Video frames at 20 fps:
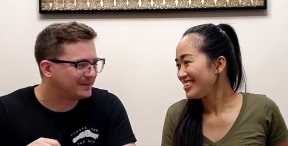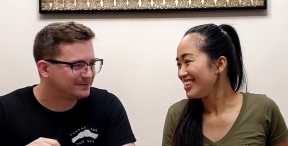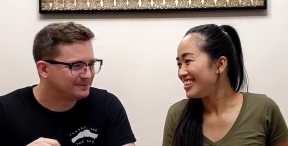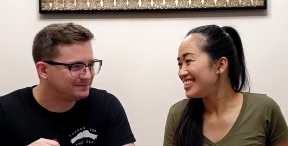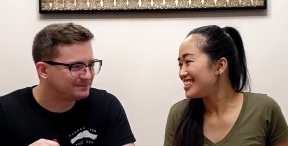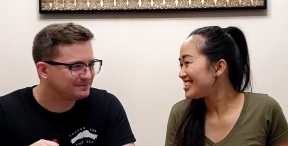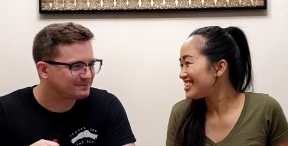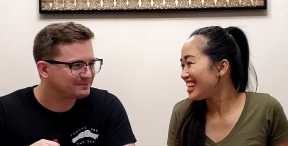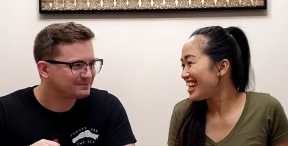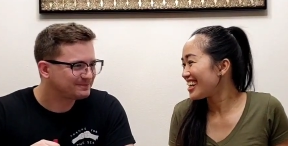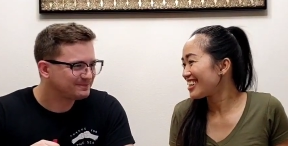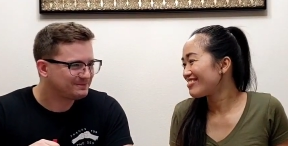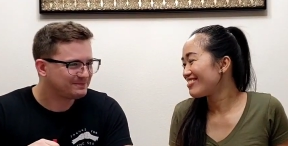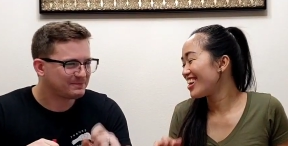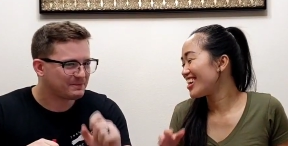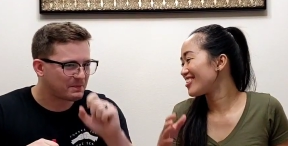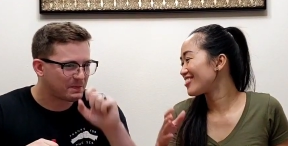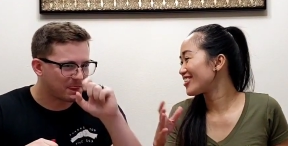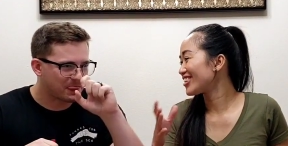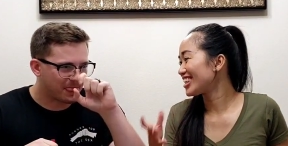Speaker 1: it's like
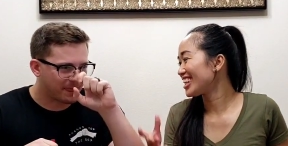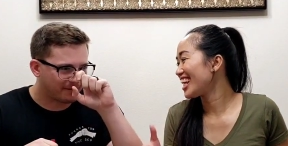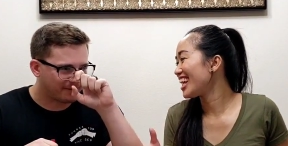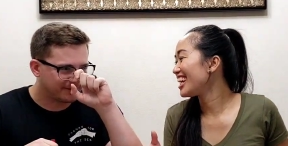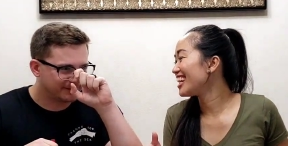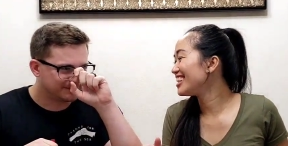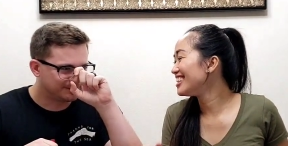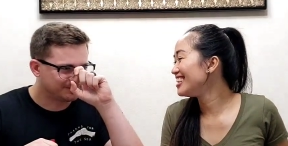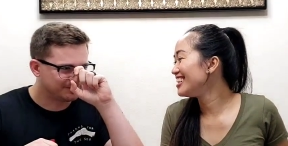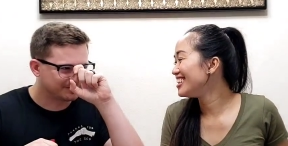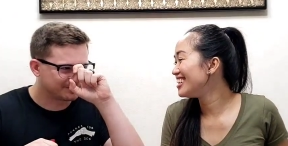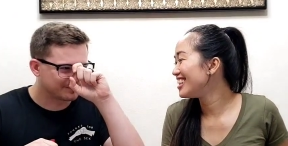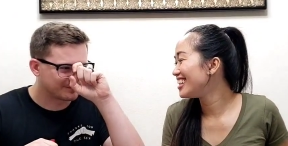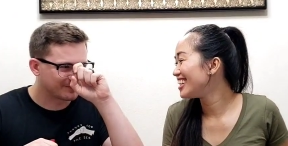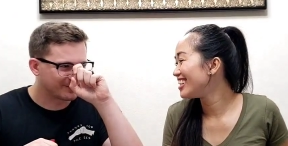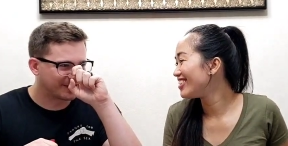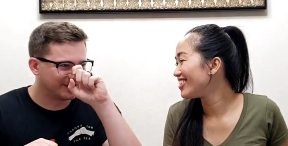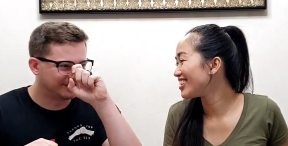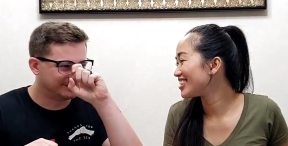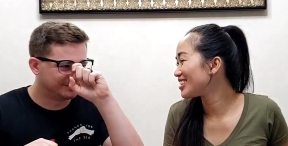my routine.
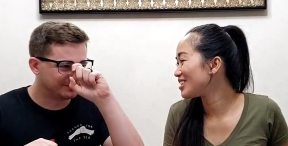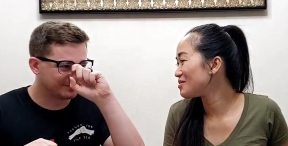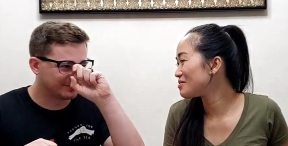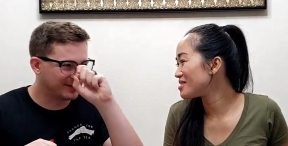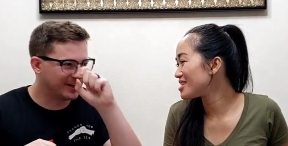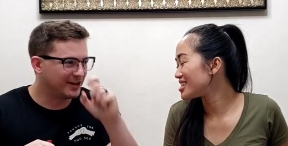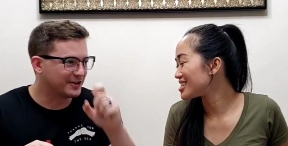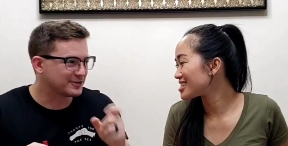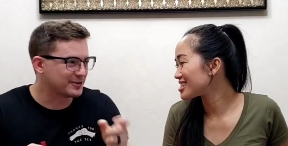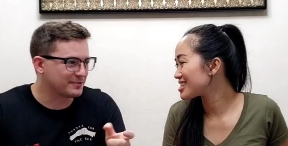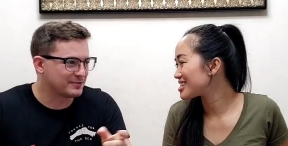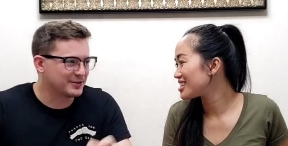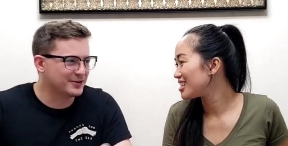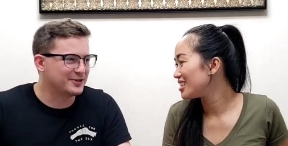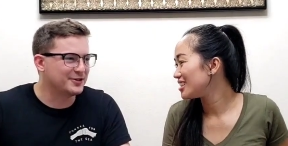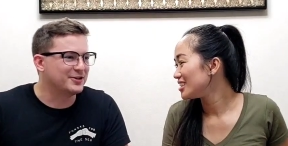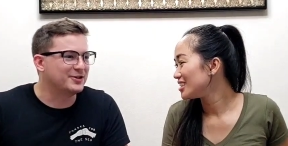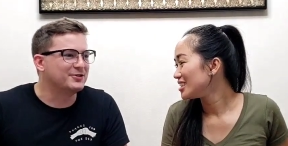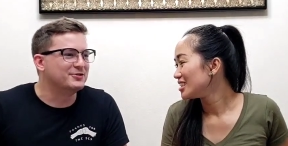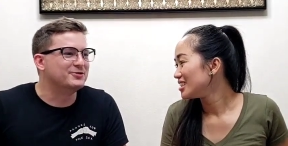What do you mean?
Speaker 2: Yeah,
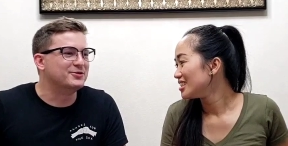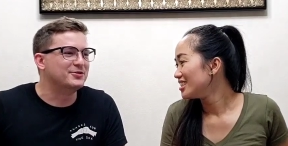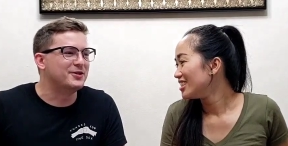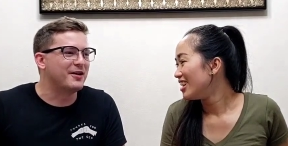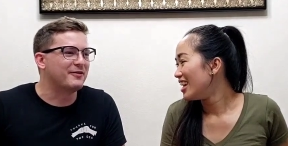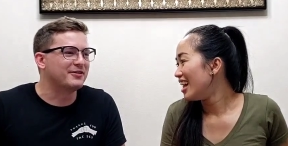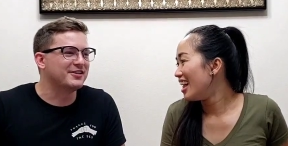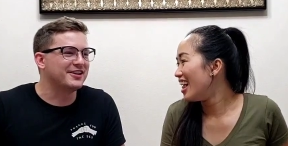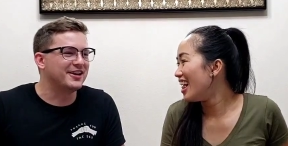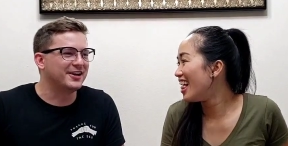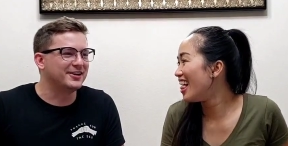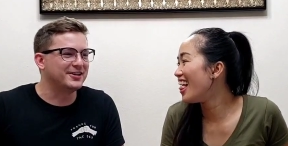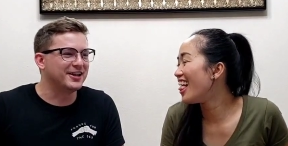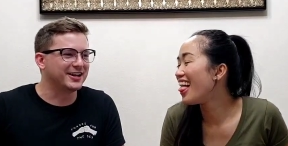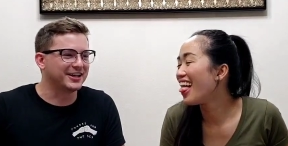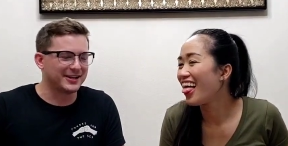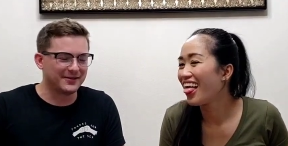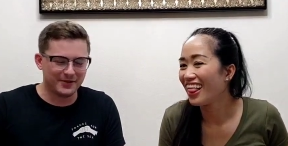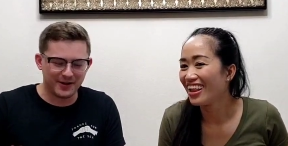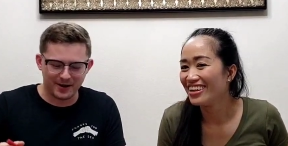something you do every day, you
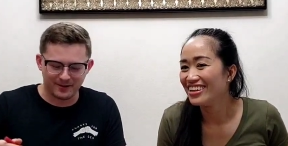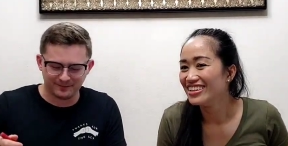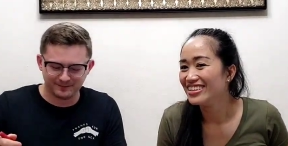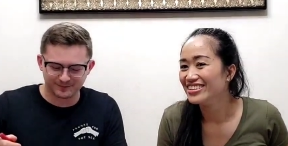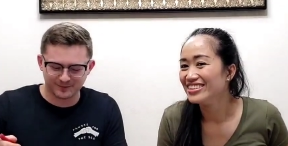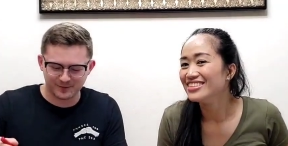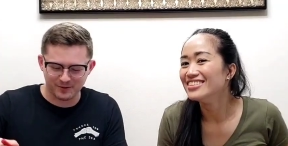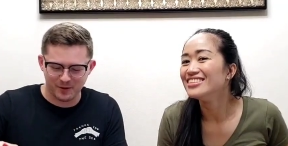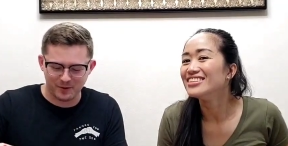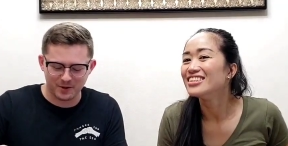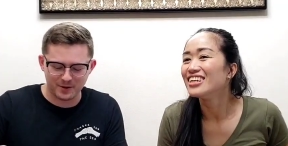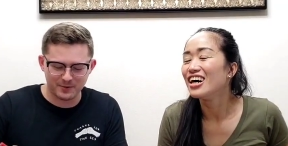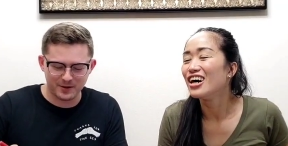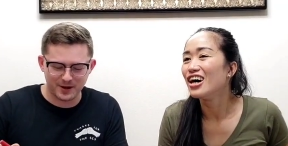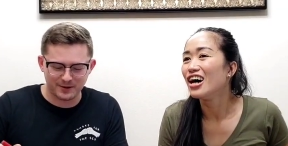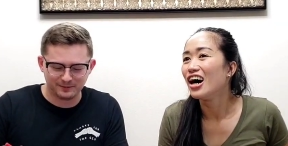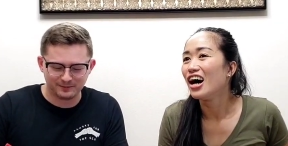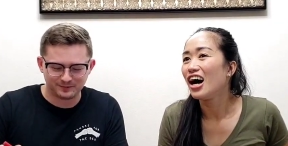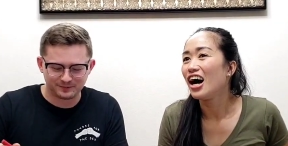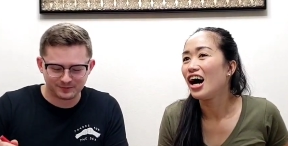gotta give up. What would it
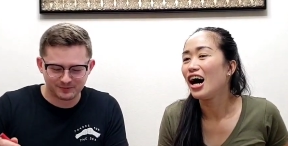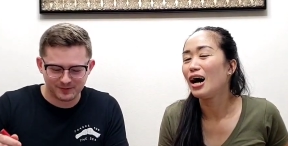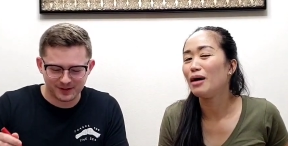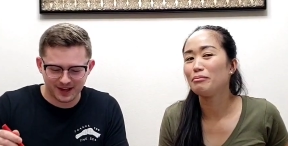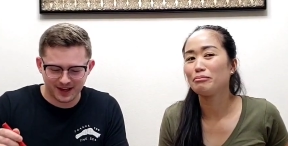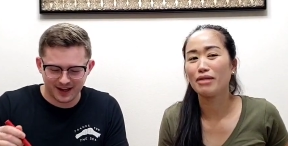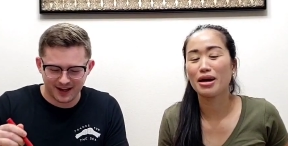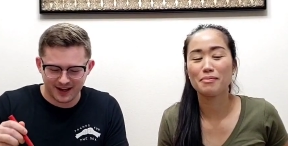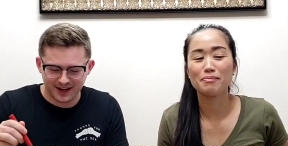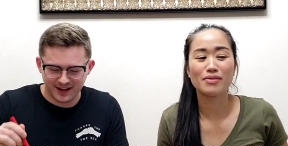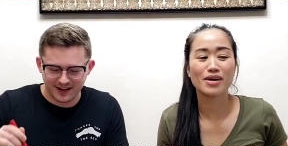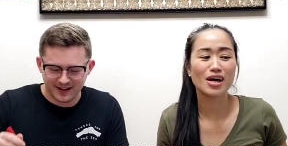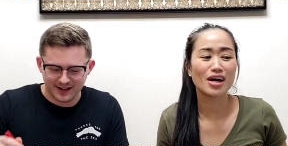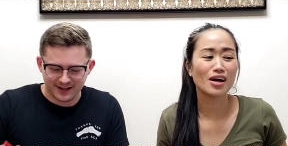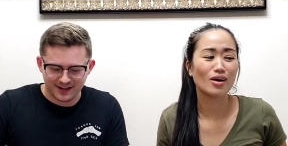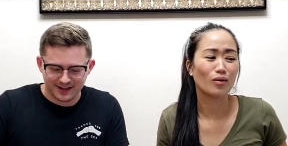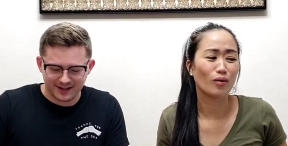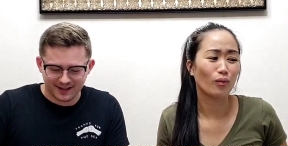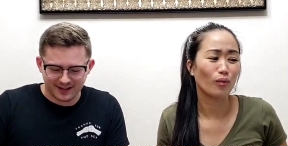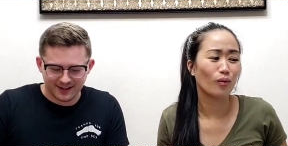be?
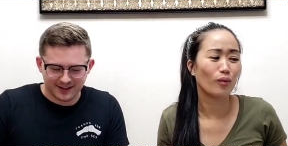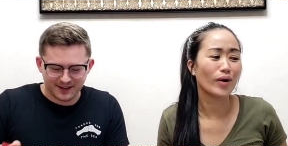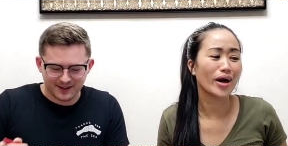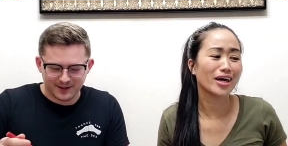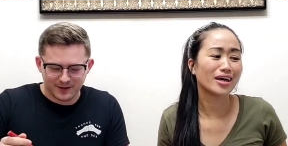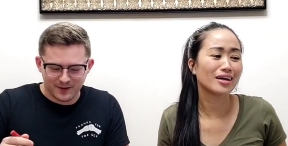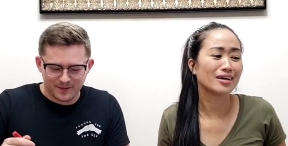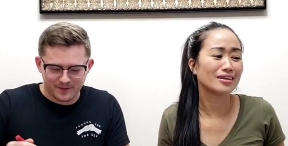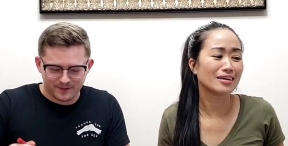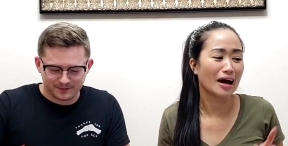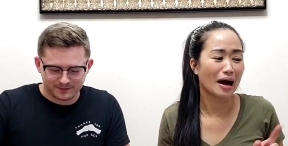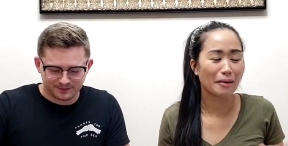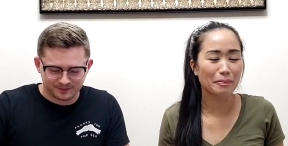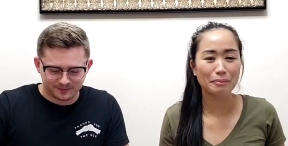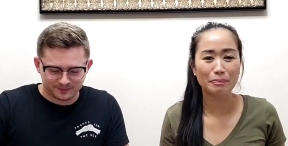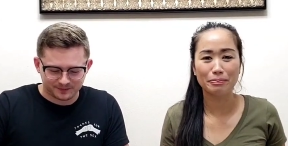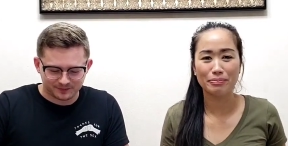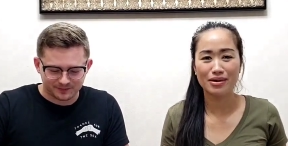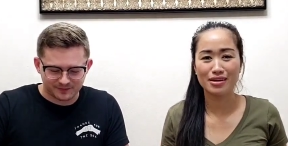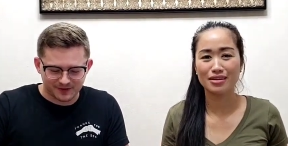
Speaker 1: Maybe waking
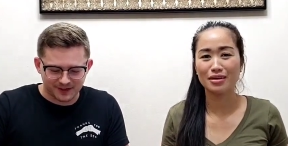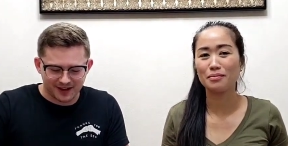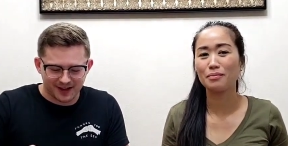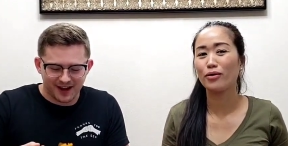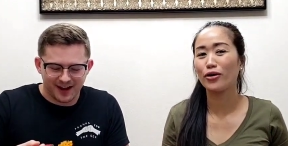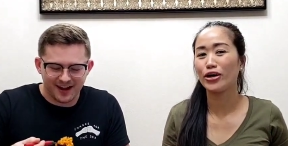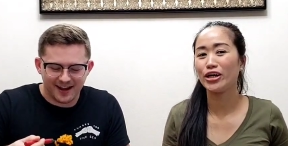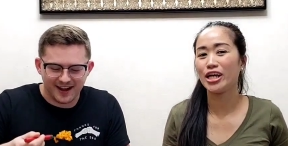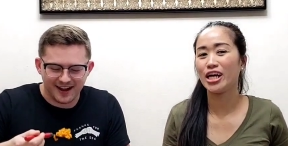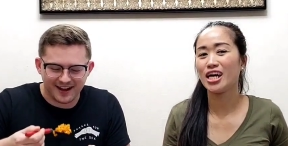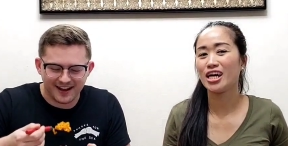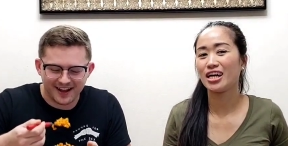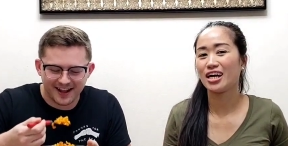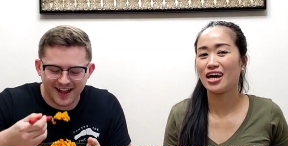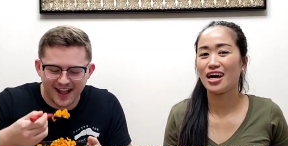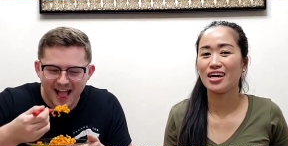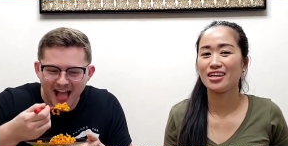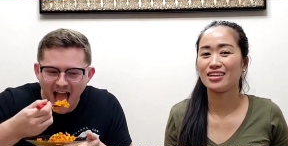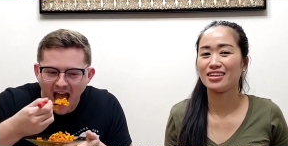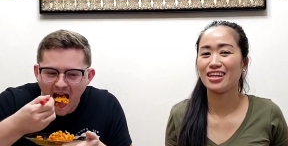up in the
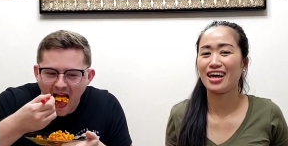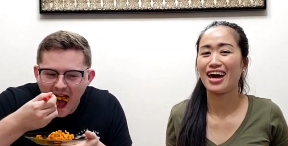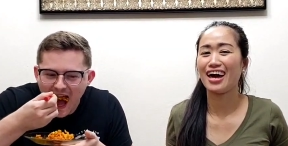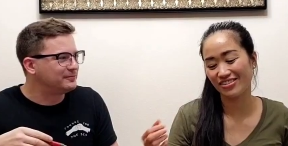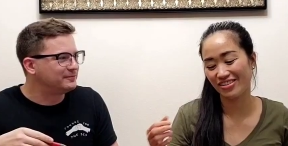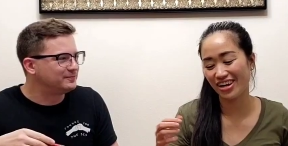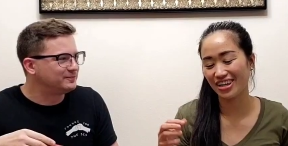morning and then